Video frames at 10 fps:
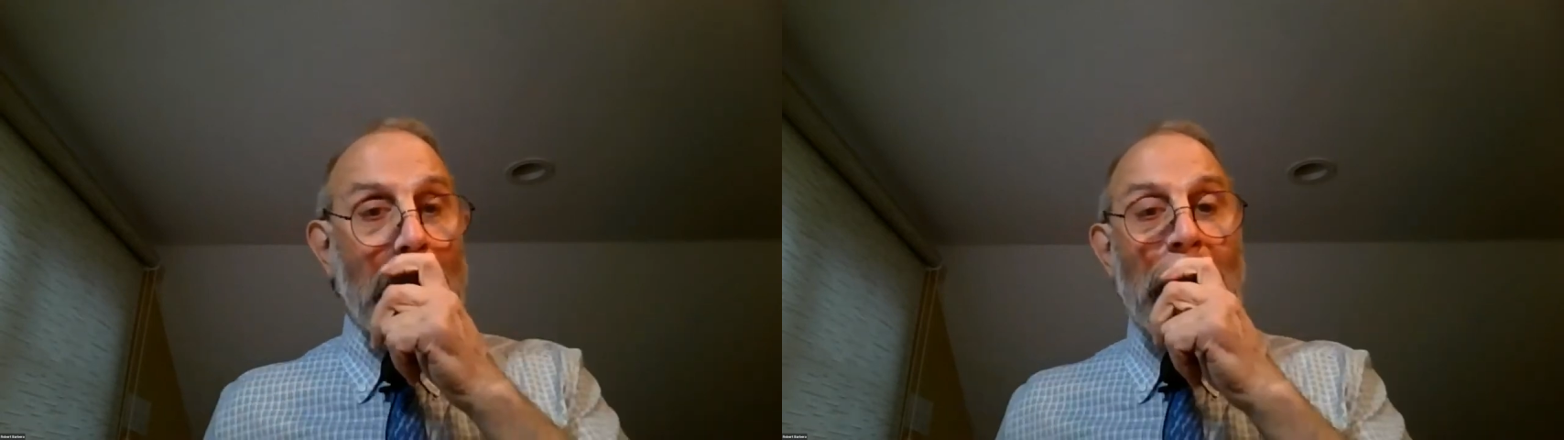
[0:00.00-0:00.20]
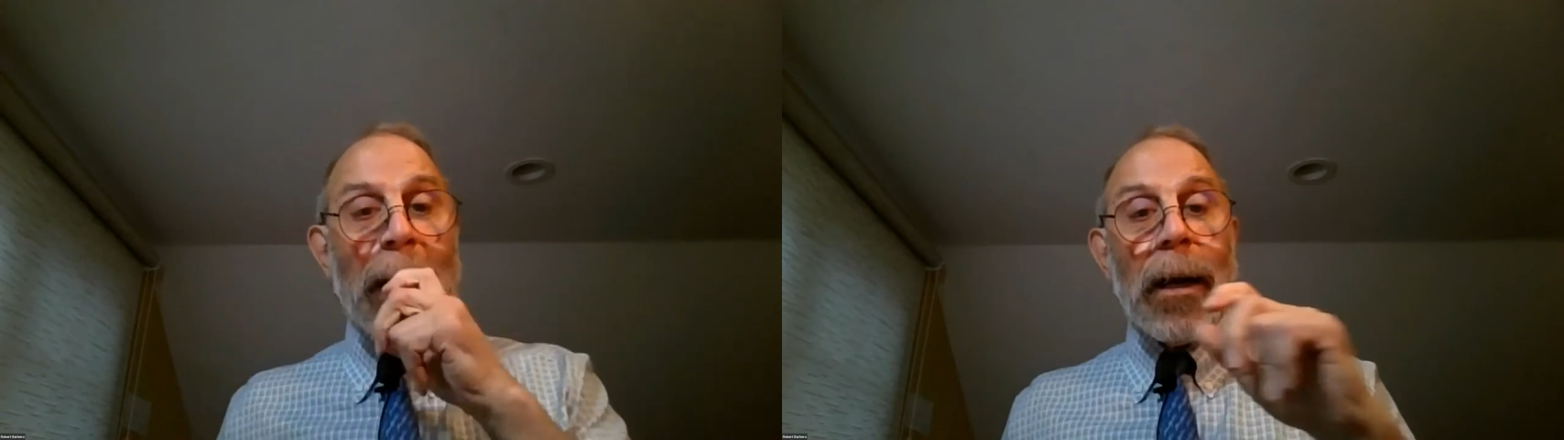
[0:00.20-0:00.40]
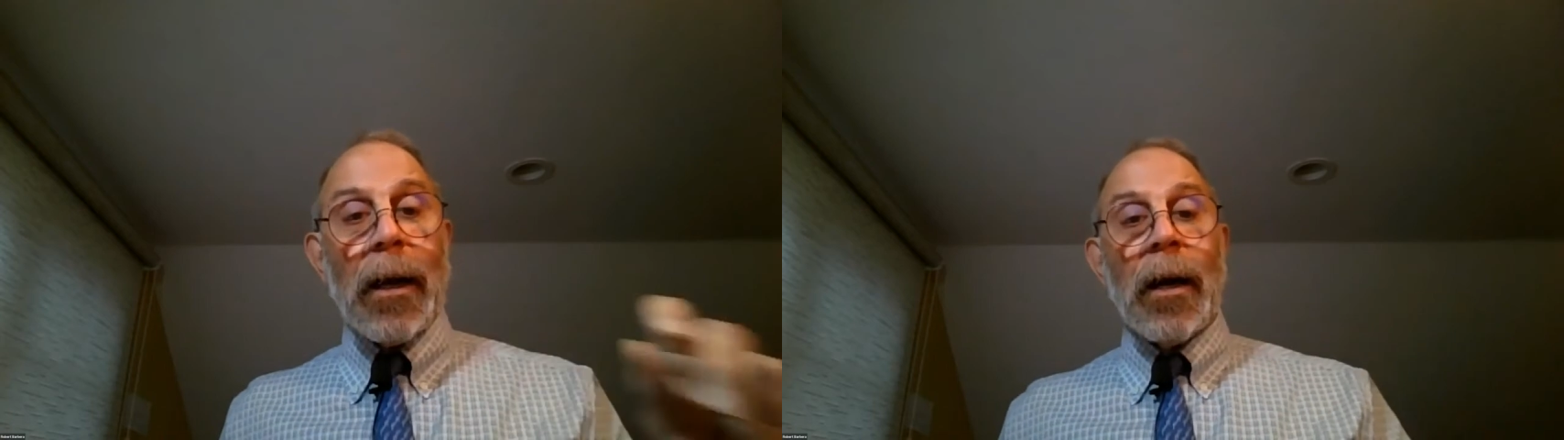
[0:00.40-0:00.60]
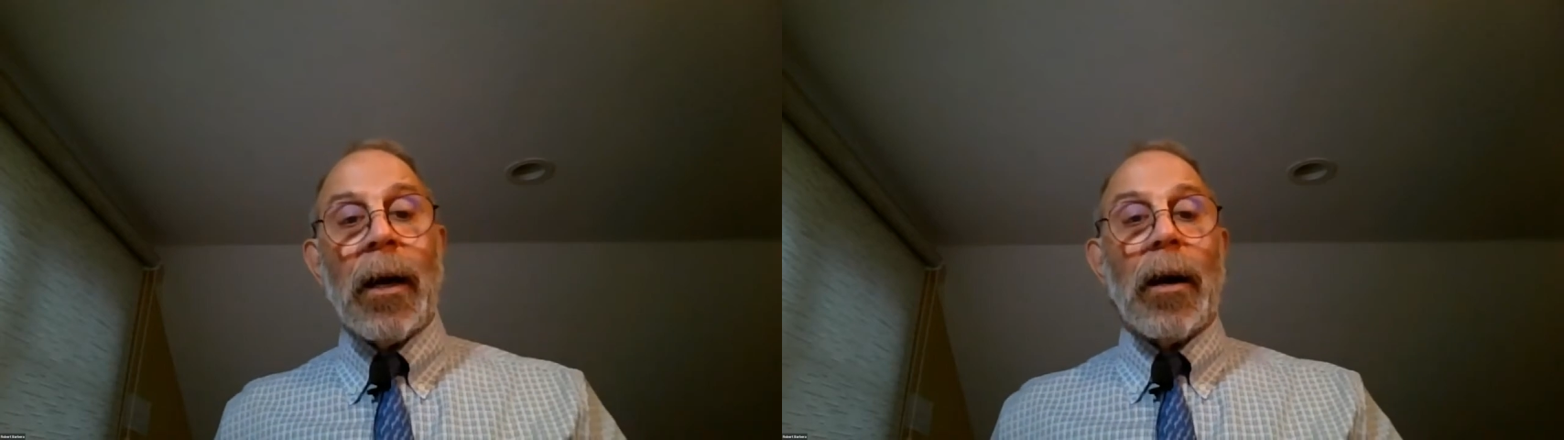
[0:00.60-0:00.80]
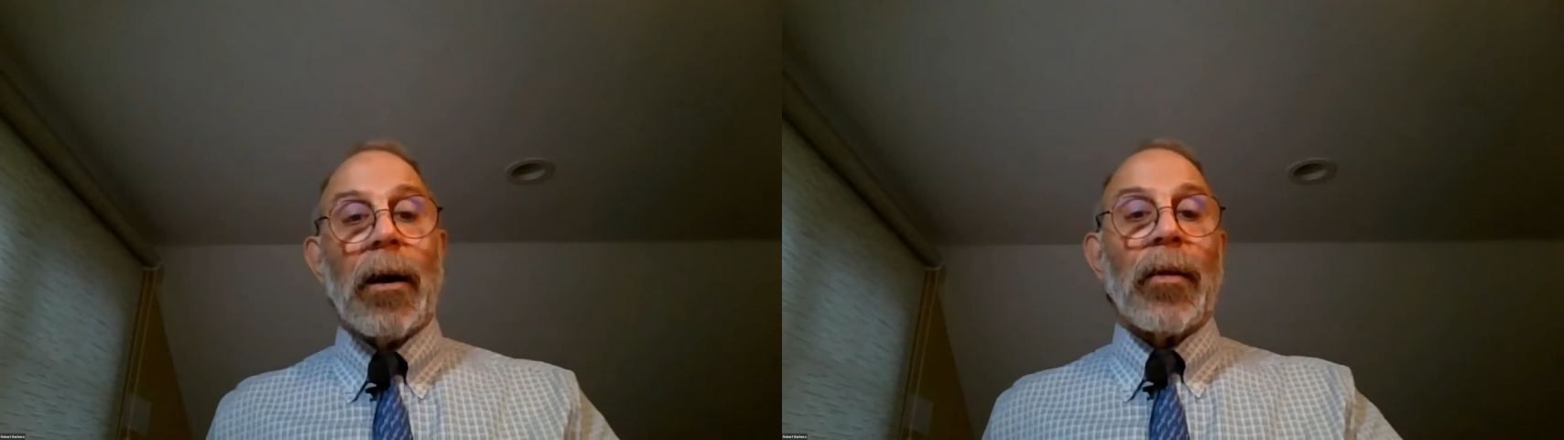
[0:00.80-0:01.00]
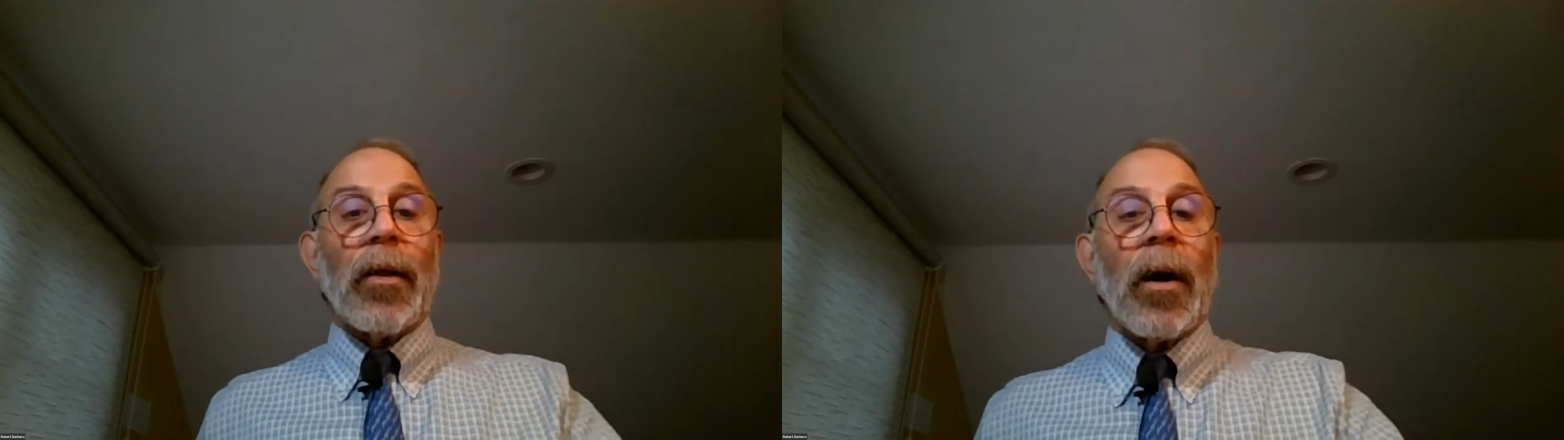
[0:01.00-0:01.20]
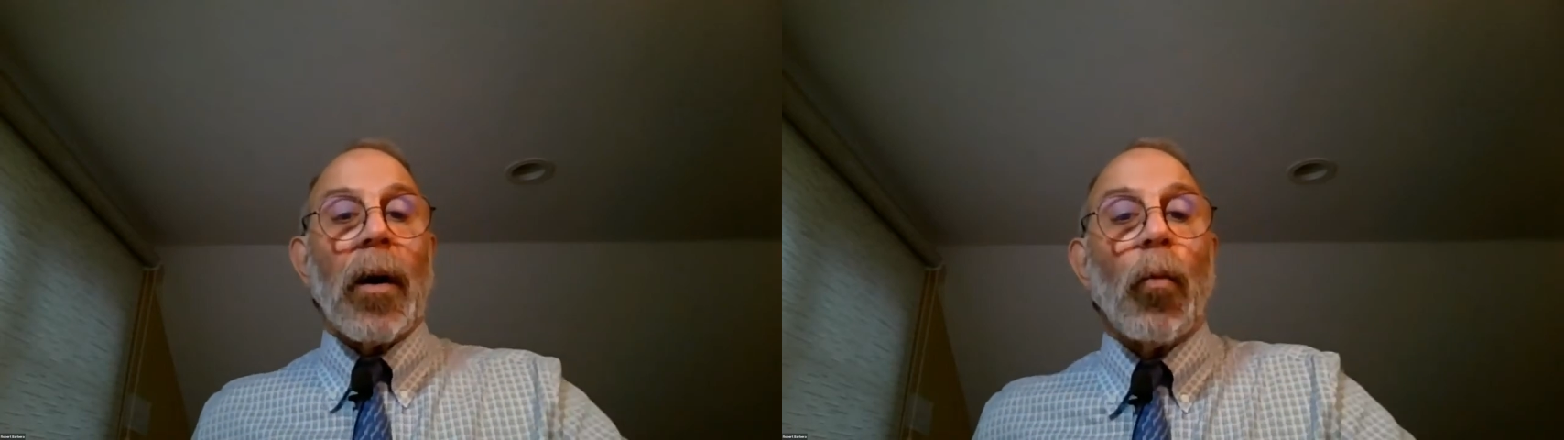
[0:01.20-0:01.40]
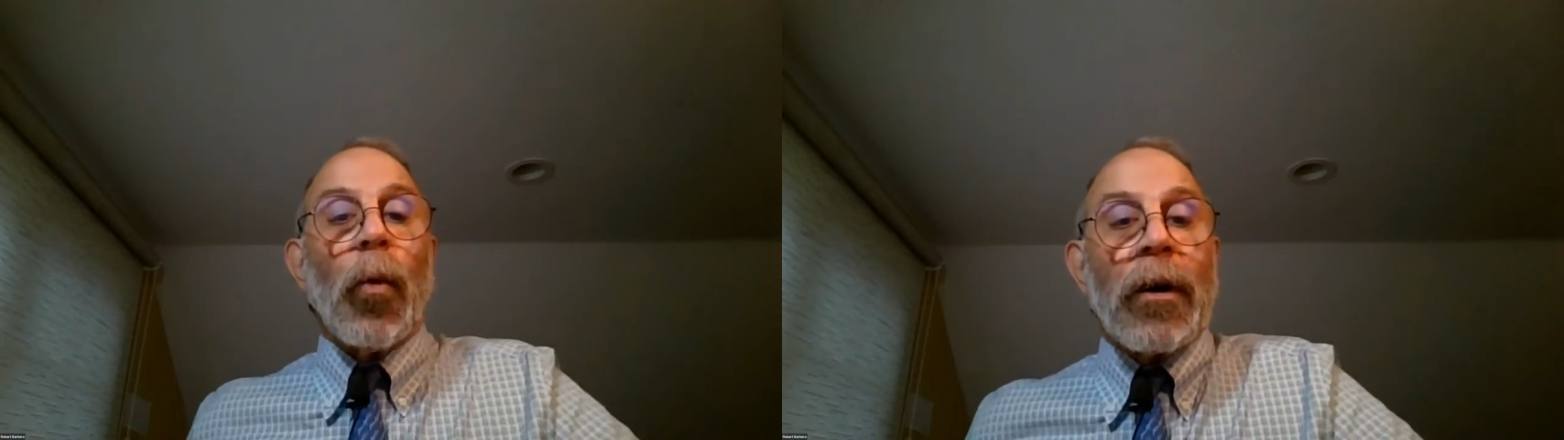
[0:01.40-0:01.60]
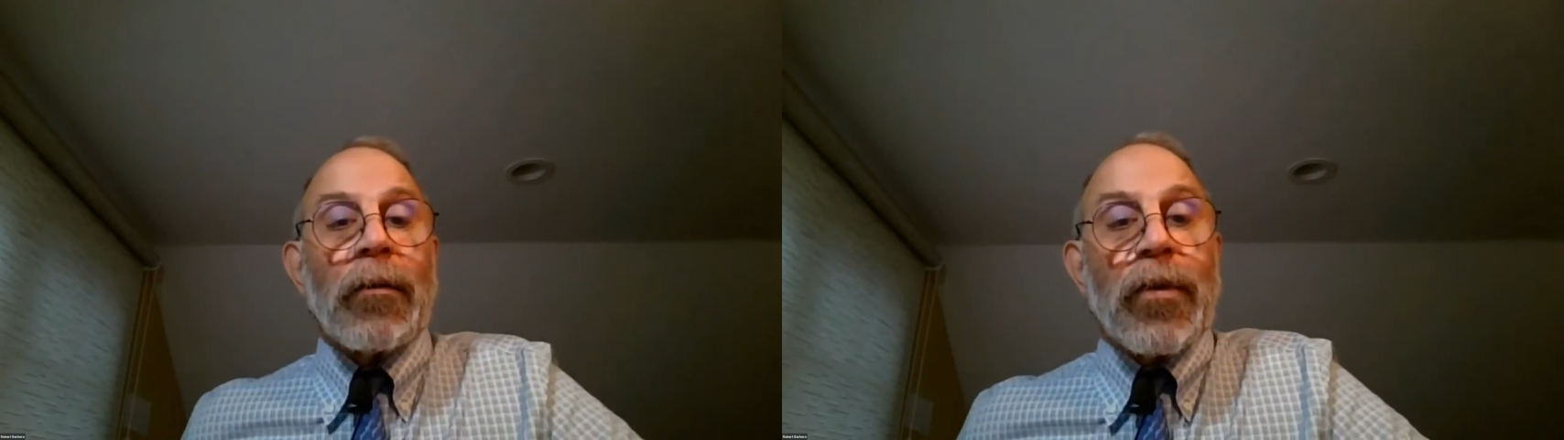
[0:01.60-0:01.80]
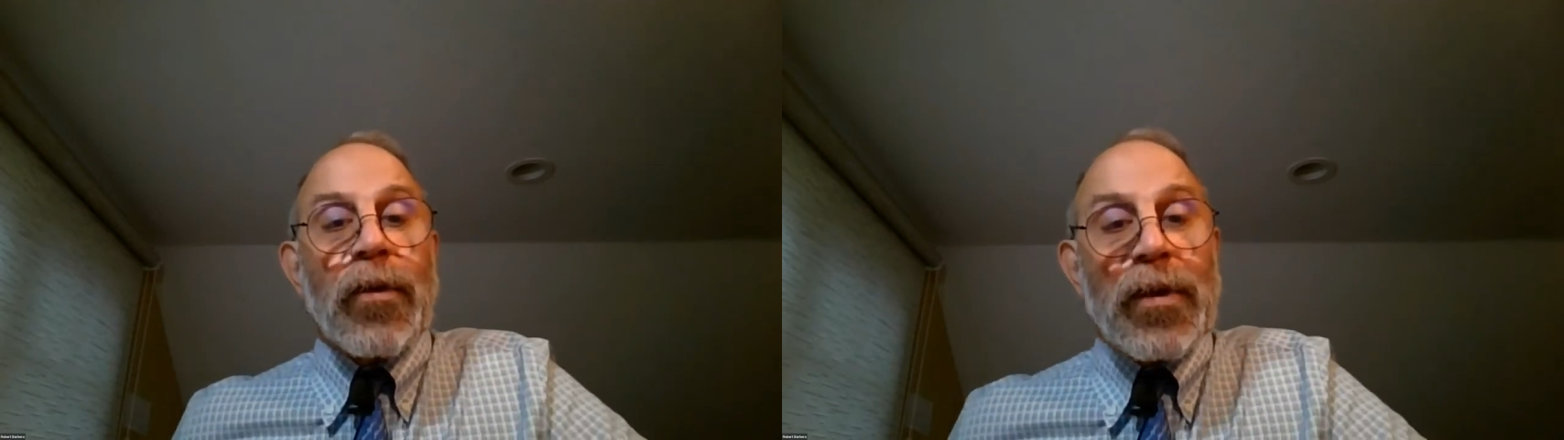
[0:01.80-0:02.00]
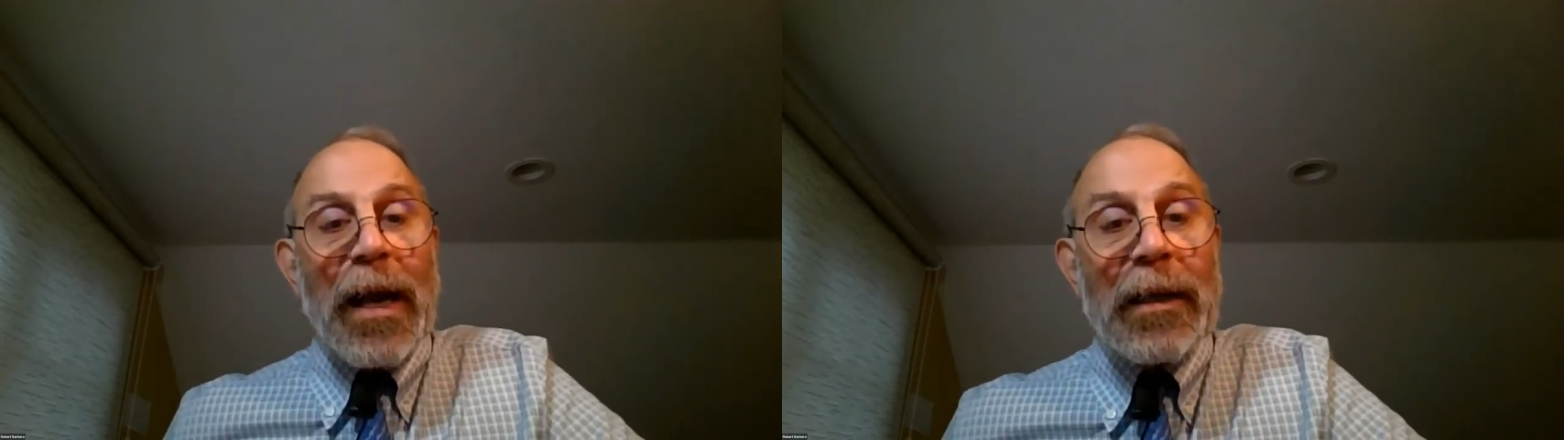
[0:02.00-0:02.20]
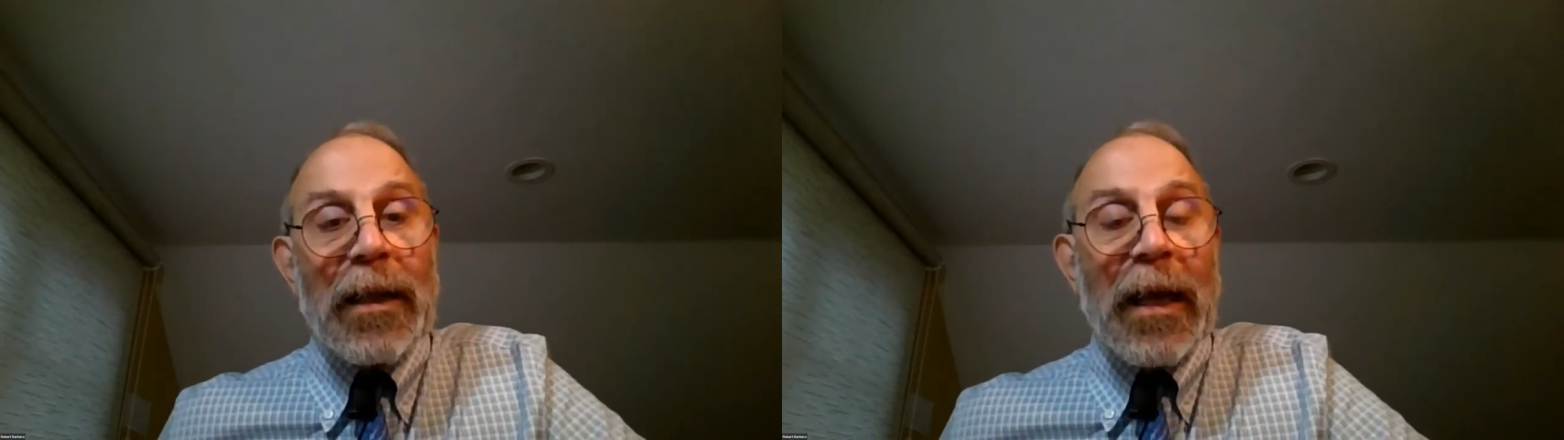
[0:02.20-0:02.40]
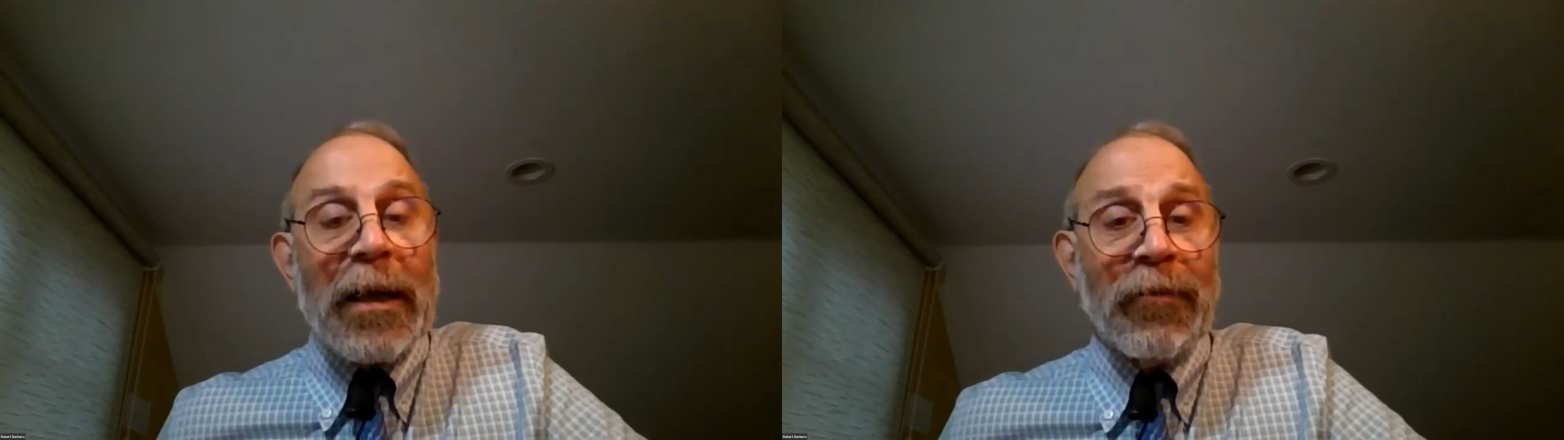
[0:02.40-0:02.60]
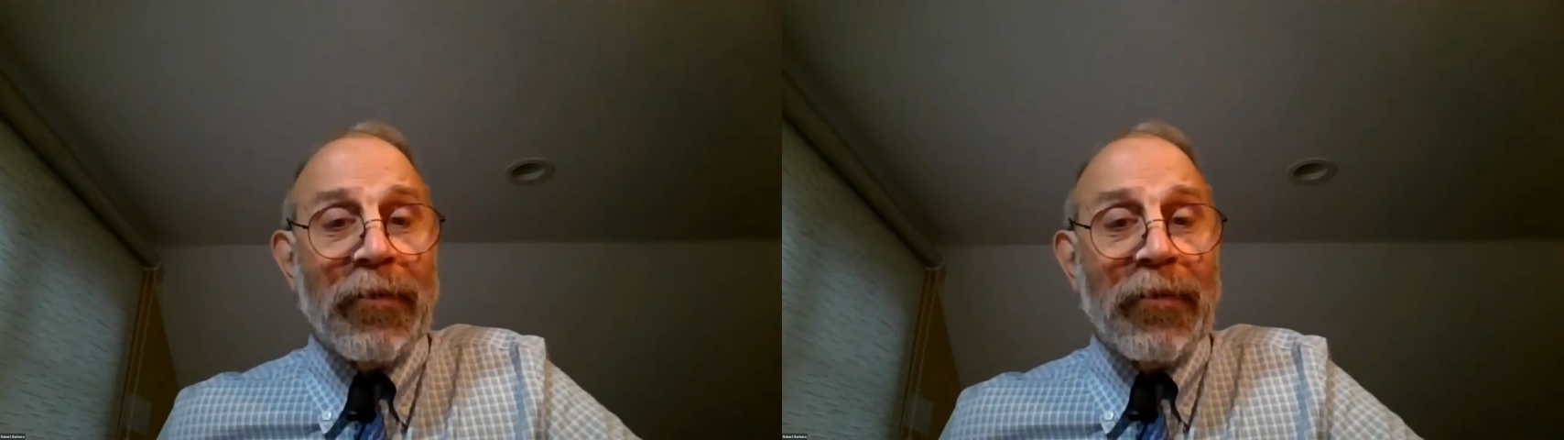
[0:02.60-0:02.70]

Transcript: one of the sideline